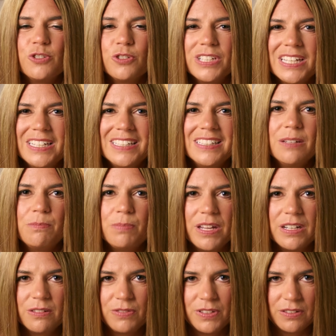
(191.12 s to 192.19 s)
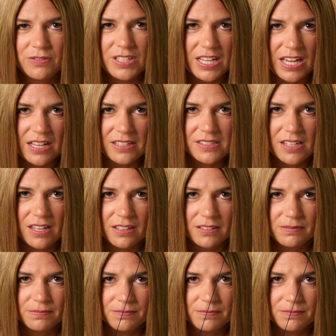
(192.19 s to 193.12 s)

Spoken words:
you're getting the benefit of the asset.